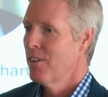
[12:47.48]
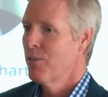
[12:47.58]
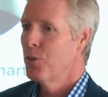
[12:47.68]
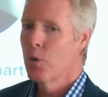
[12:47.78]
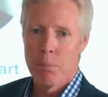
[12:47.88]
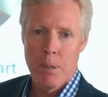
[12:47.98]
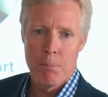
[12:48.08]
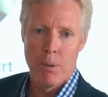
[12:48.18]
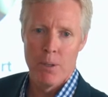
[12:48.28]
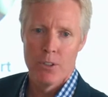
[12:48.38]
Fewer
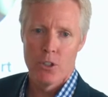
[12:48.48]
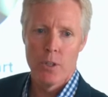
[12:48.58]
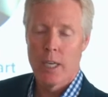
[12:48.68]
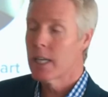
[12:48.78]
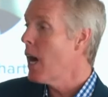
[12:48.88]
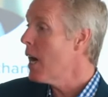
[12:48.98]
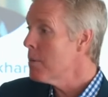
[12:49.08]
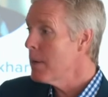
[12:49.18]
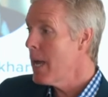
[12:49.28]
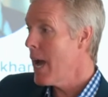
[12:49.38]
people. So the
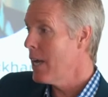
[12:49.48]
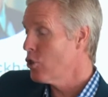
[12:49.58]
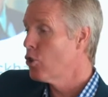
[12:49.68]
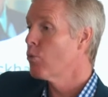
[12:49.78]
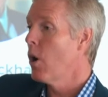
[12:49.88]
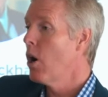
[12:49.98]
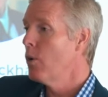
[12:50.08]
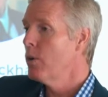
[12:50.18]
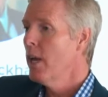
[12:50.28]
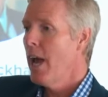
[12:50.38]
economy has
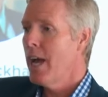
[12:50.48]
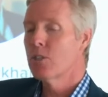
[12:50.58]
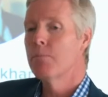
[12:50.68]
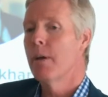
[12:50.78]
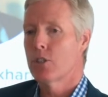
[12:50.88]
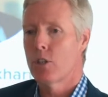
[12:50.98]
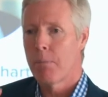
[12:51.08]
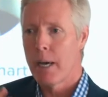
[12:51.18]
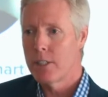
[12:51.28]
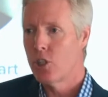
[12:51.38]
grown as
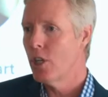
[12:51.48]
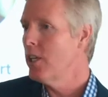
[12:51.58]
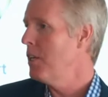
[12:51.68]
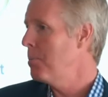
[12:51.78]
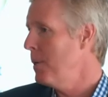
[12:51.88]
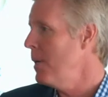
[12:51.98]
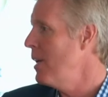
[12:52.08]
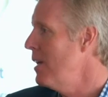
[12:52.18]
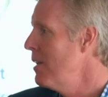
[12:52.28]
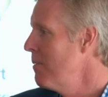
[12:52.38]
measured by
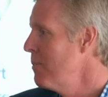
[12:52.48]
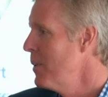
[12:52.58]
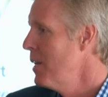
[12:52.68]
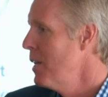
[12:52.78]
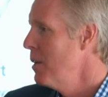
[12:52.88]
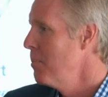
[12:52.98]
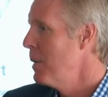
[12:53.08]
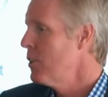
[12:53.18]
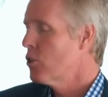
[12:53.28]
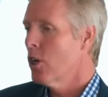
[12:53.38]
GDP.
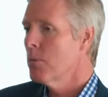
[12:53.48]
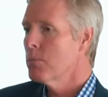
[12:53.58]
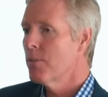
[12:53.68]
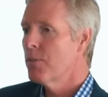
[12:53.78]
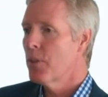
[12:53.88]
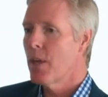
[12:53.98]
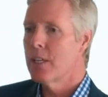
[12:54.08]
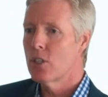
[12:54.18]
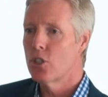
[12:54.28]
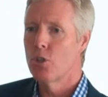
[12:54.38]
But in terms of the
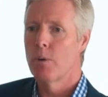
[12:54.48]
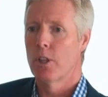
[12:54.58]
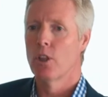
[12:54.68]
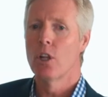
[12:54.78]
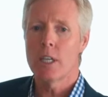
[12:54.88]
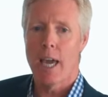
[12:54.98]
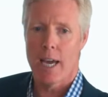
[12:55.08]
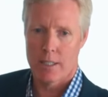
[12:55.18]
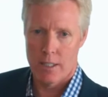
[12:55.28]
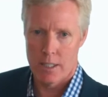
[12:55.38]
things that you would look
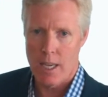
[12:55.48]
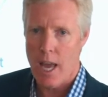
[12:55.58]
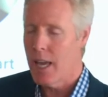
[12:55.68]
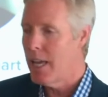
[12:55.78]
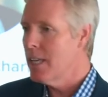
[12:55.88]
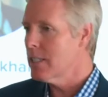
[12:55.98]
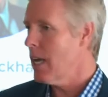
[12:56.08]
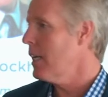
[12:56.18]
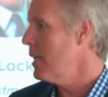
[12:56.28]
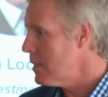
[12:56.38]
at to say, is
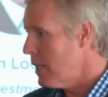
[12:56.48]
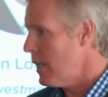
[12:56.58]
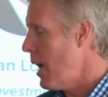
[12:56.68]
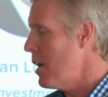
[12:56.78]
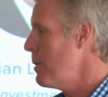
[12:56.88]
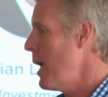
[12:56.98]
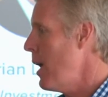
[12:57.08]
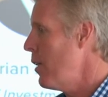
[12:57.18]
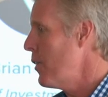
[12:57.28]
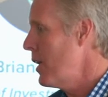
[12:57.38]
an economy
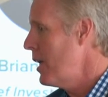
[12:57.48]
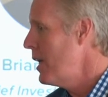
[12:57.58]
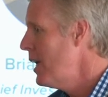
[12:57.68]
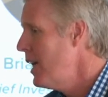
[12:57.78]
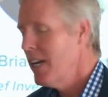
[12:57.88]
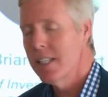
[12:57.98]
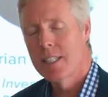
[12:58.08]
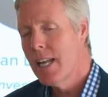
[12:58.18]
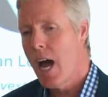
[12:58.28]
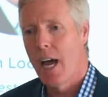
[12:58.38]
healthy?
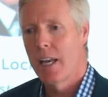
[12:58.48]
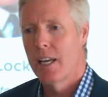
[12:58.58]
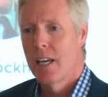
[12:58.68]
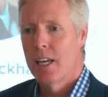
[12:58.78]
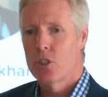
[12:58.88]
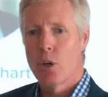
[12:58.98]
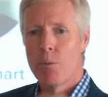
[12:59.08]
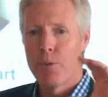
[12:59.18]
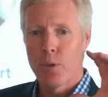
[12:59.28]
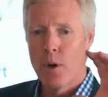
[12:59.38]
It's not. And so
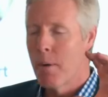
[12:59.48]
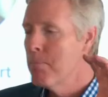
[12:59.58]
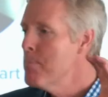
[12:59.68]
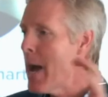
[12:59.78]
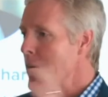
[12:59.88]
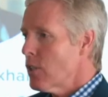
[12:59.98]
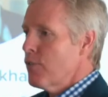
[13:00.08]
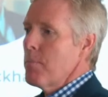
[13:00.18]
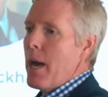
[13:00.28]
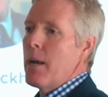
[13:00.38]
we've thrown a
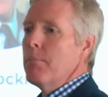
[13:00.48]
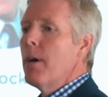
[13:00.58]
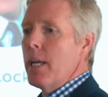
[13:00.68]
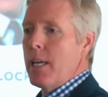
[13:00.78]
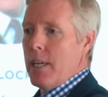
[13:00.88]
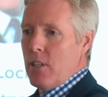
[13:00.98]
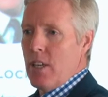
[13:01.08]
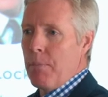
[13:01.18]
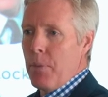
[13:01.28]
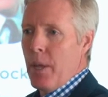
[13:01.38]
massive amount of money at
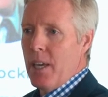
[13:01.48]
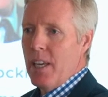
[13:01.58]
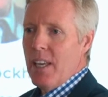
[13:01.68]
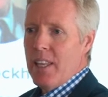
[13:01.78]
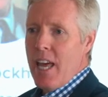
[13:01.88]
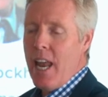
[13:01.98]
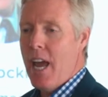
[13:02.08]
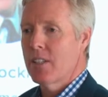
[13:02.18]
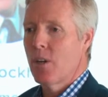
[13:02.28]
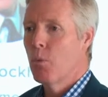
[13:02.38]
something that
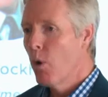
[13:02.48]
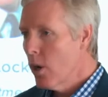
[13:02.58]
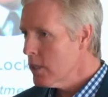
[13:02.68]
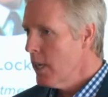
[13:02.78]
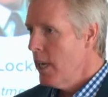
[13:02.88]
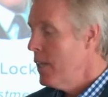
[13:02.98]
hasn't worked.